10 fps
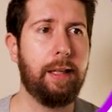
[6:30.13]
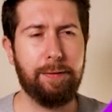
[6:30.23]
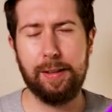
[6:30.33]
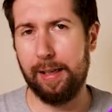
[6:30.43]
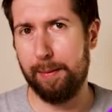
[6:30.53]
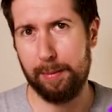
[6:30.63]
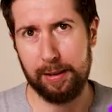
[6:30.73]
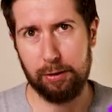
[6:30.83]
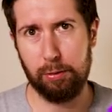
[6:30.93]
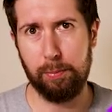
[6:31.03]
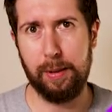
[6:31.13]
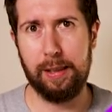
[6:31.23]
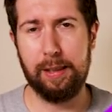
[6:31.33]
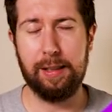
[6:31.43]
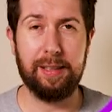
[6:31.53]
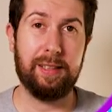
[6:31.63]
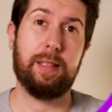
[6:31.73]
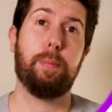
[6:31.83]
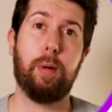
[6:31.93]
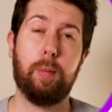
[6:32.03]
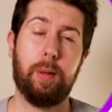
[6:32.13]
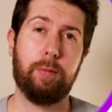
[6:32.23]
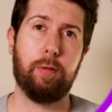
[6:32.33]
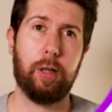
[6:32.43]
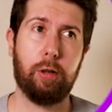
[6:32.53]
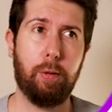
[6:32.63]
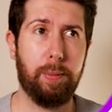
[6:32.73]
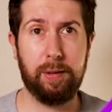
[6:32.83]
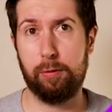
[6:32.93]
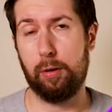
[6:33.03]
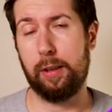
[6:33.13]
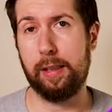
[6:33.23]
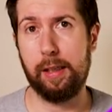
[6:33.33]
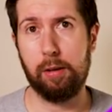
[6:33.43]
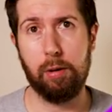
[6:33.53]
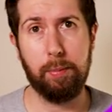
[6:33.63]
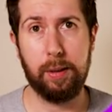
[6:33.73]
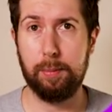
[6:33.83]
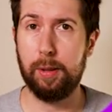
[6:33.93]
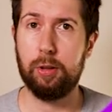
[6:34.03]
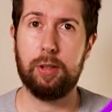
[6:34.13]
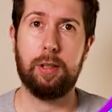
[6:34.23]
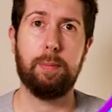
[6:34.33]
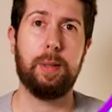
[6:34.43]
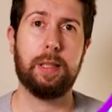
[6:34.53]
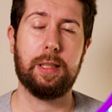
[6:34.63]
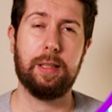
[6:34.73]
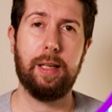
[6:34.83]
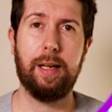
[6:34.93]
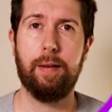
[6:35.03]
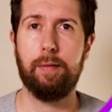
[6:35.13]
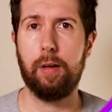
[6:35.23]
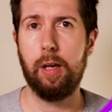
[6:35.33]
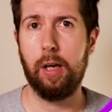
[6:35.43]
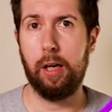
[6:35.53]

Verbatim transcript: If the number is too big, it's a problem for a company, for a retail company, because it means they have a